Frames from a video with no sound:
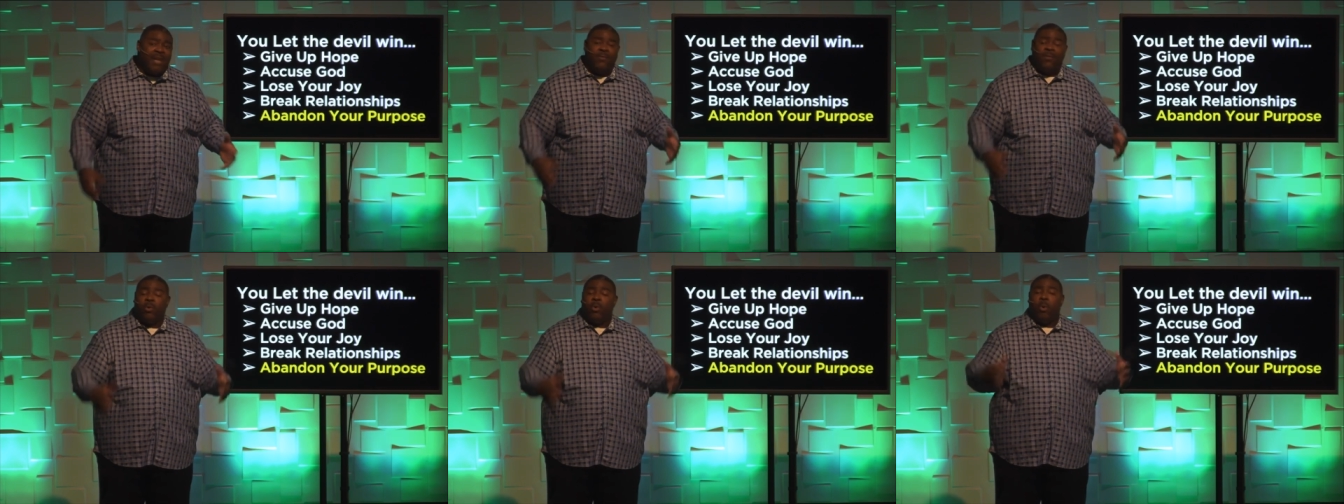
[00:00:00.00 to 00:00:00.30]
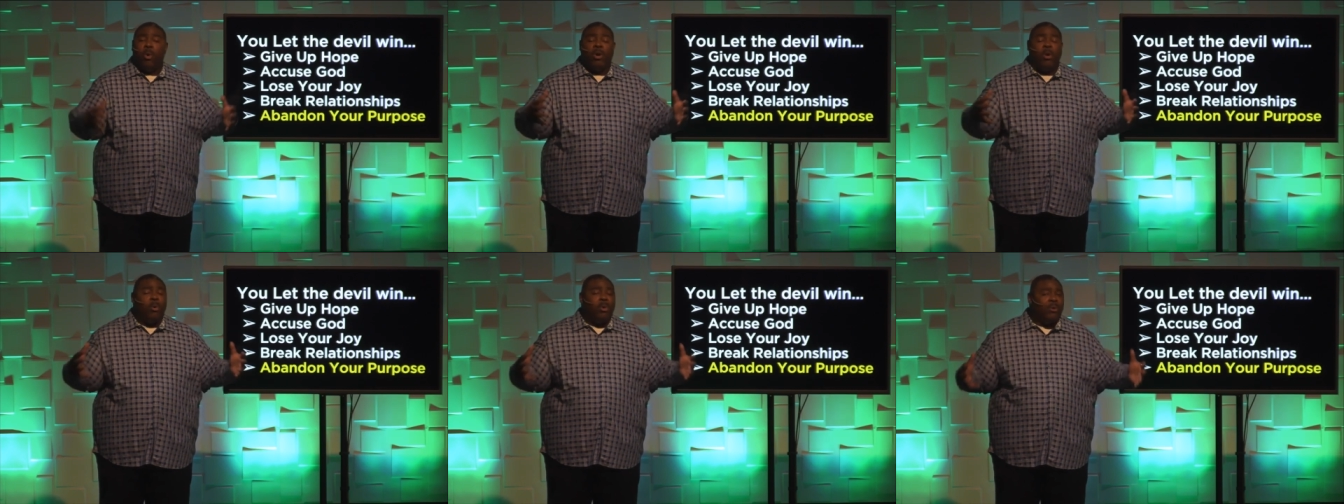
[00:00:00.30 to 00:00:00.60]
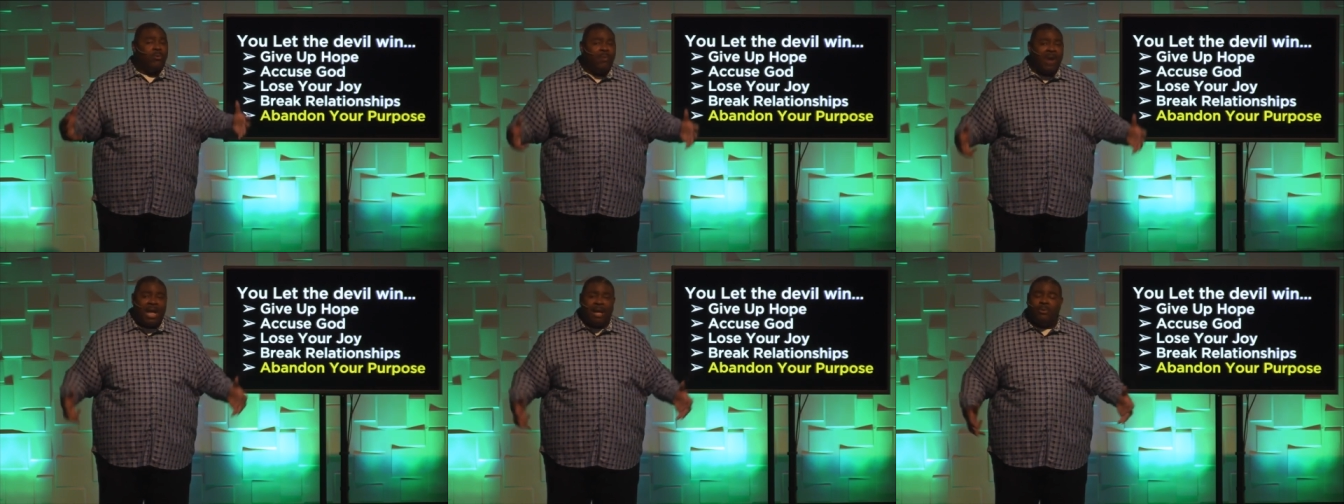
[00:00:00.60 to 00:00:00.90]
or going on
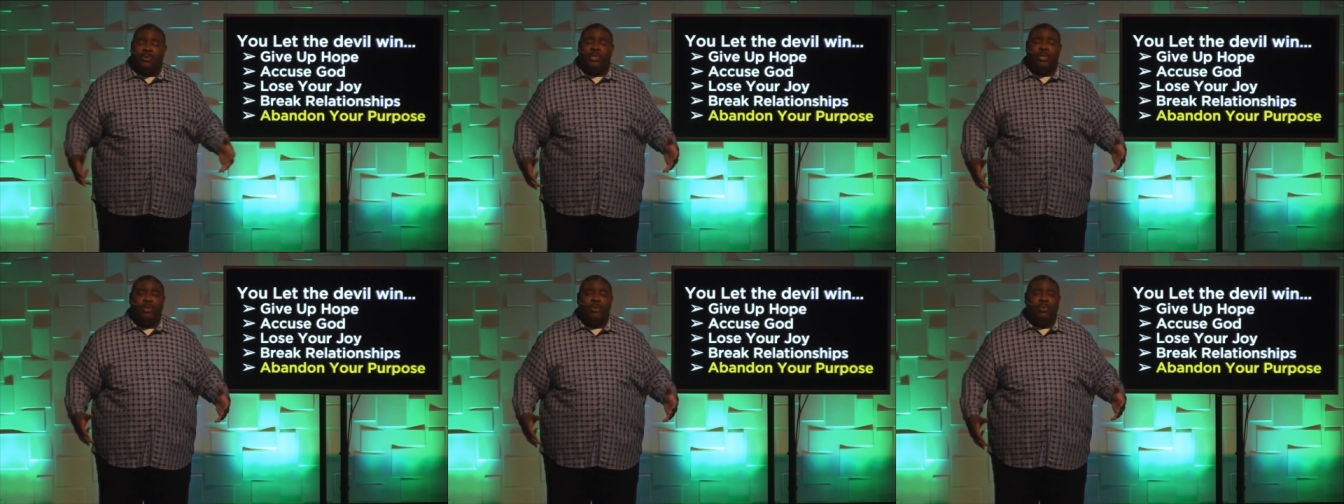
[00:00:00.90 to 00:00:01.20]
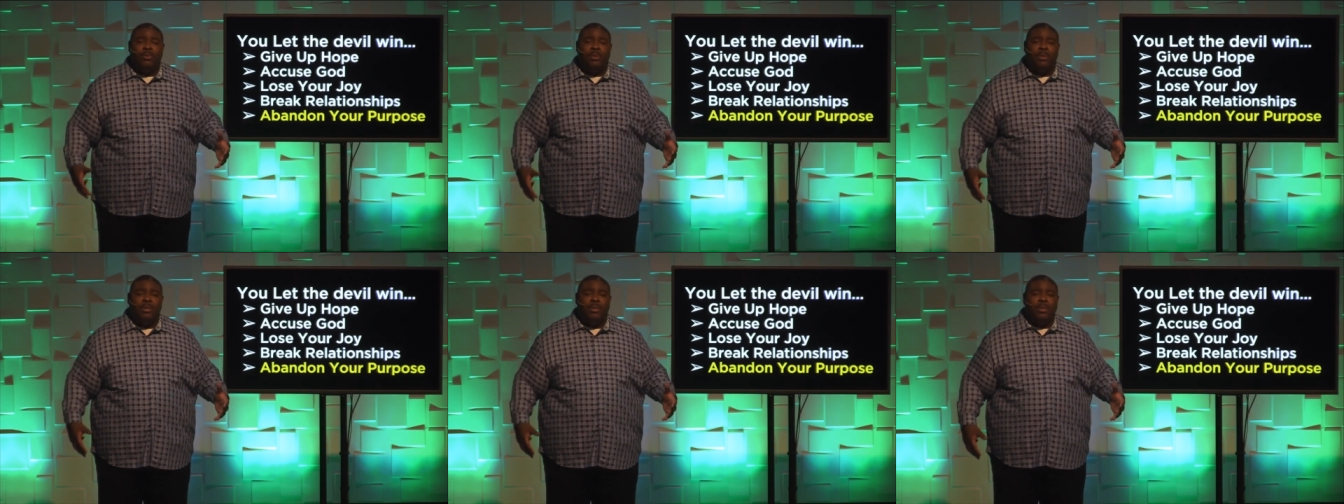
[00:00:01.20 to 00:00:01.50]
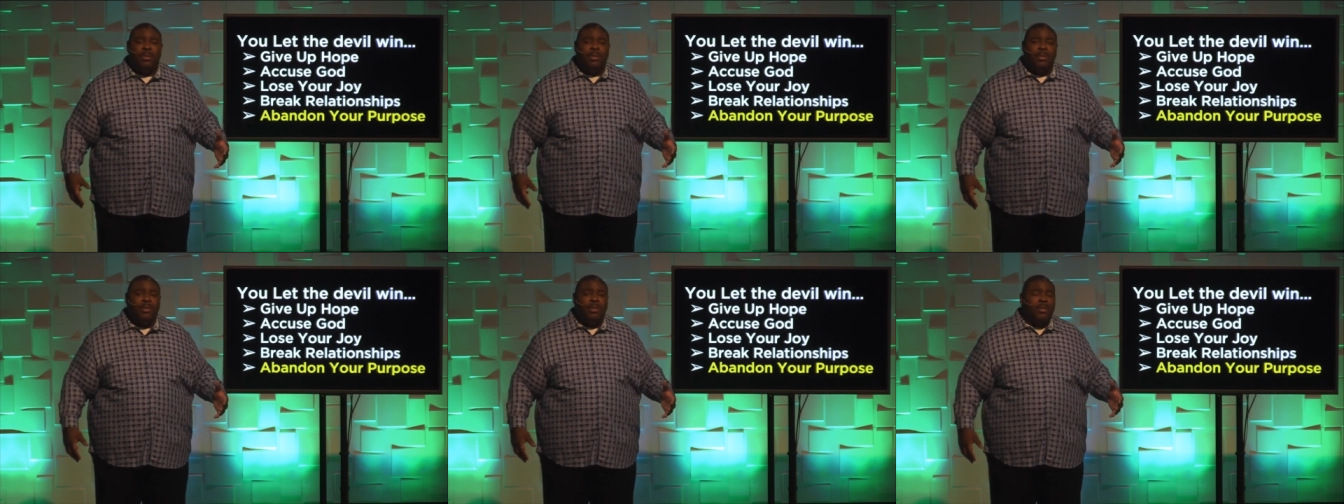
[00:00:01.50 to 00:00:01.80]
around you,
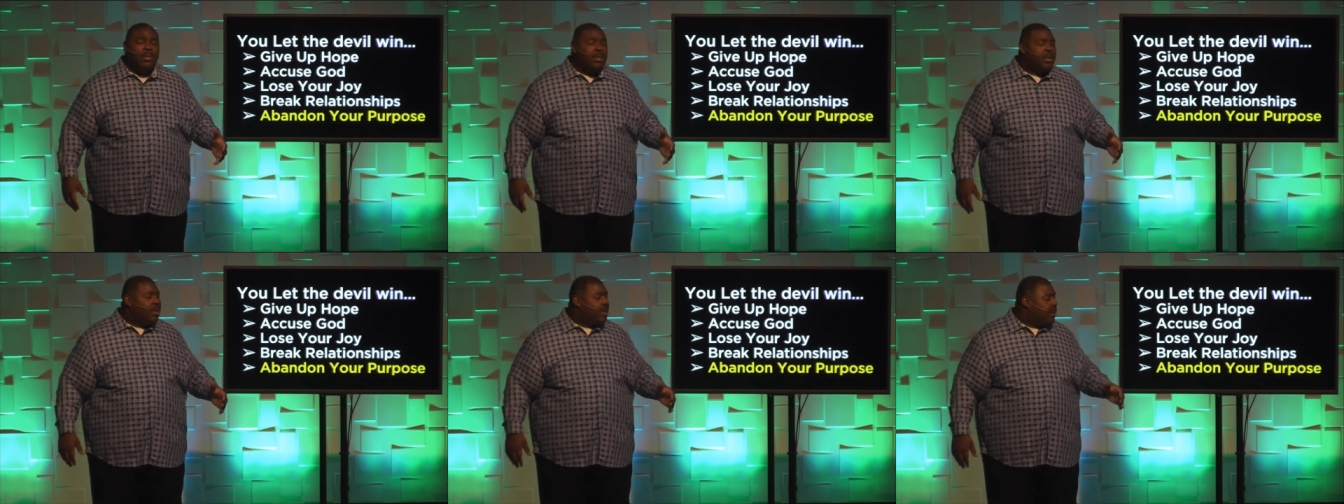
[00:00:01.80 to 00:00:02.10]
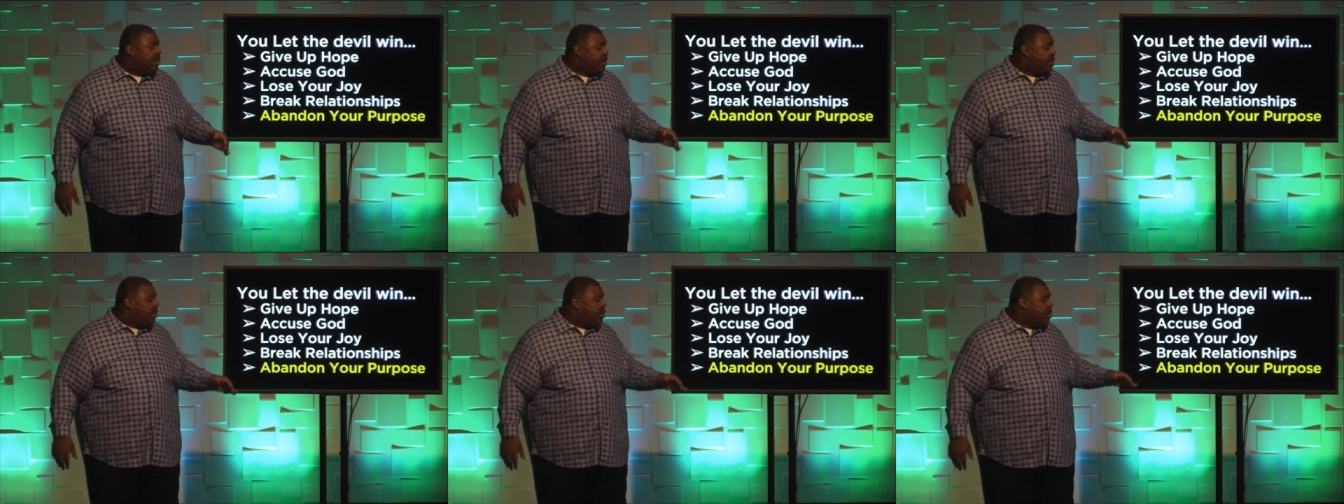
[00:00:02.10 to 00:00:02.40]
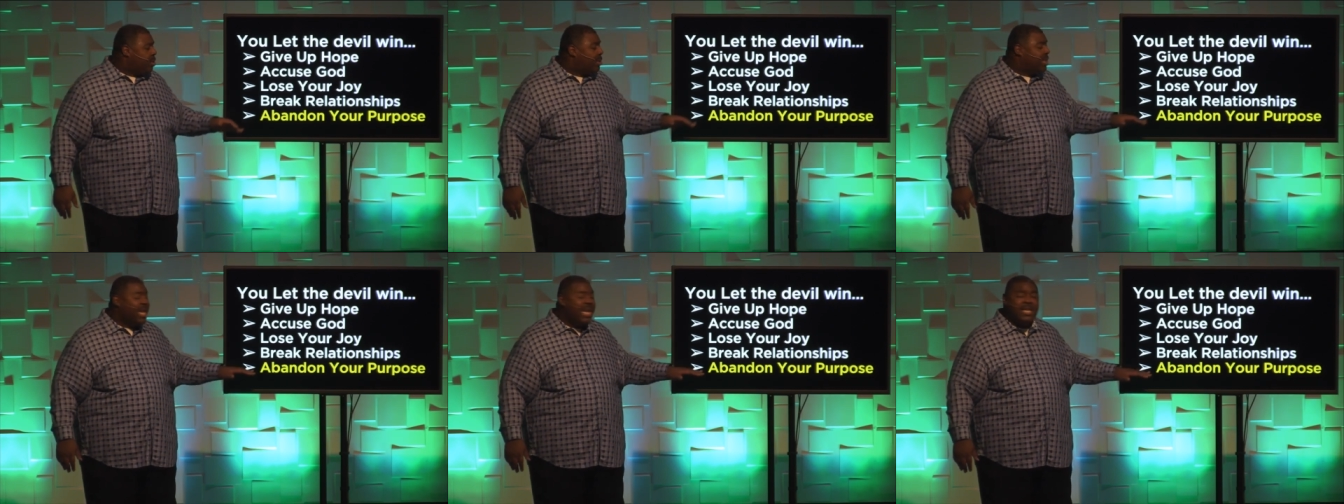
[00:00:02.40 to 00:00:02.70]

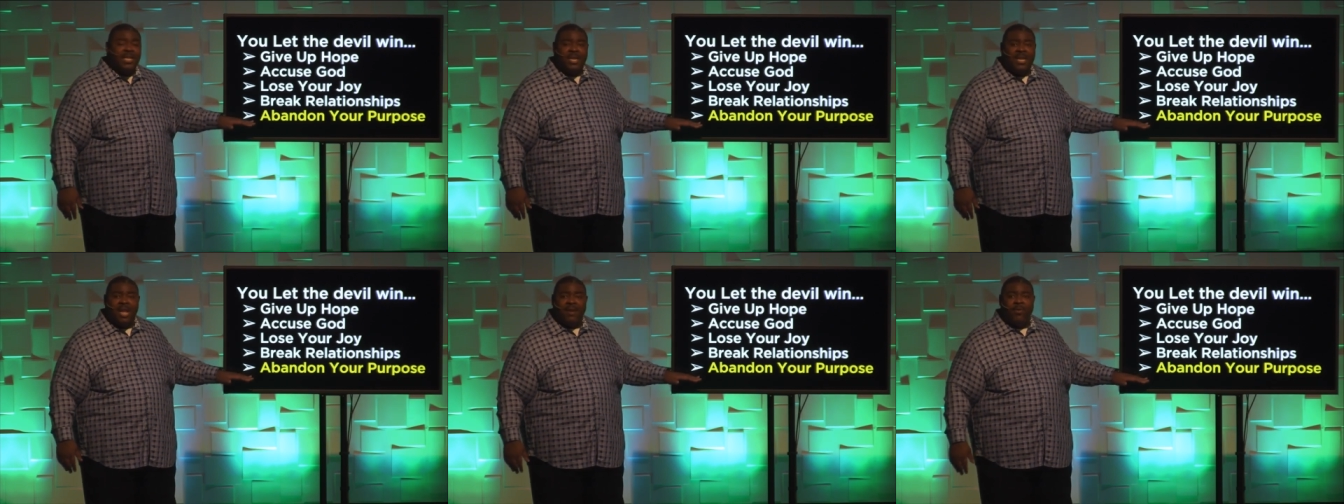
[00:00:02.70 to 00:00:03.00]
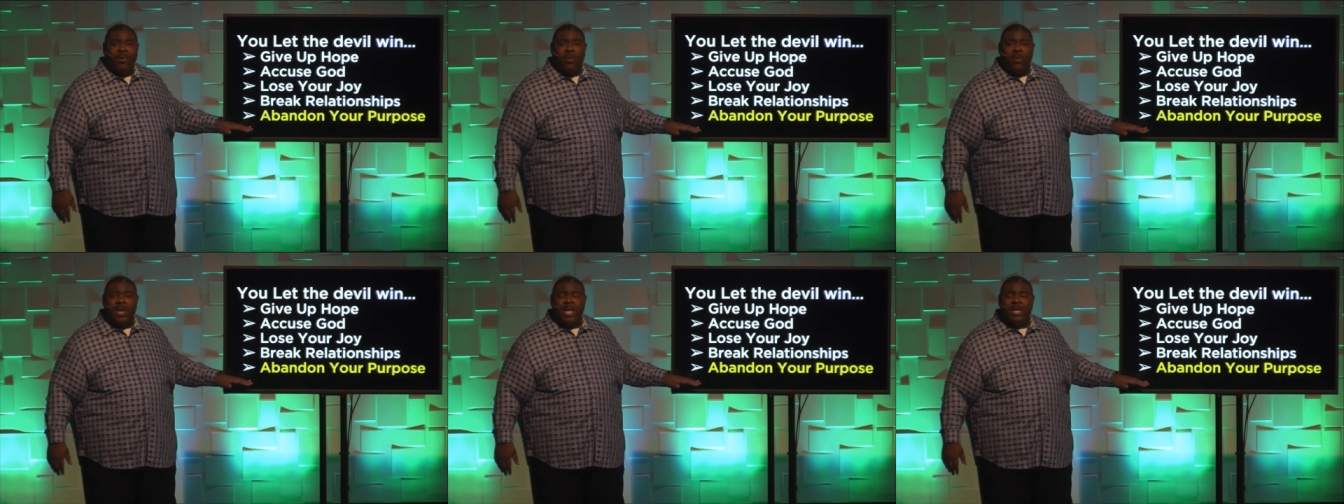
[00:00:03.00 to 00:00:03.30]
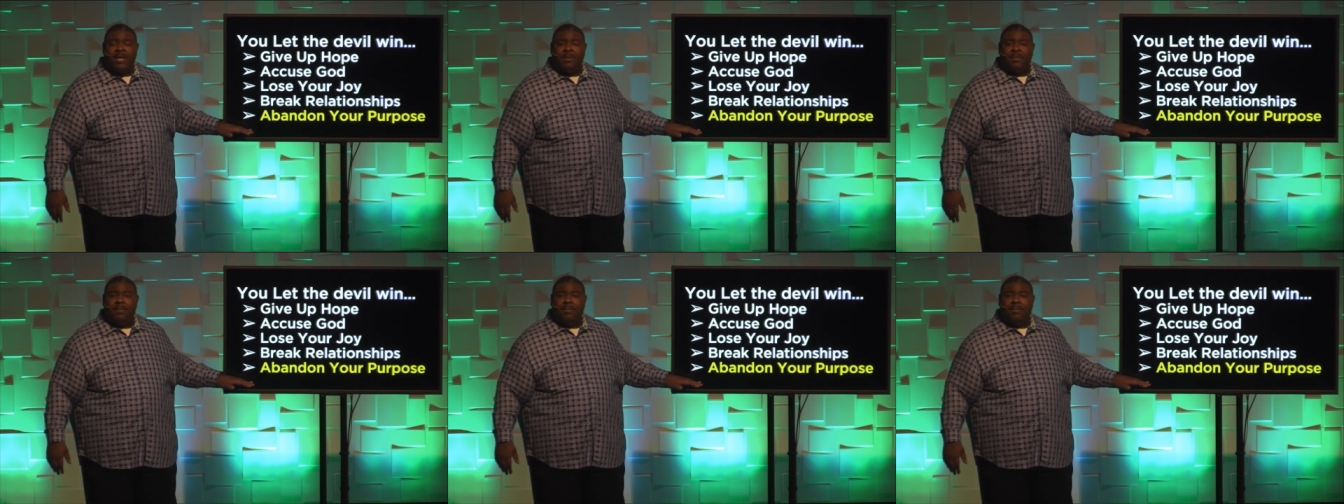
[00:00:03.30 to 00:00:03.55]
you're letting the devil win.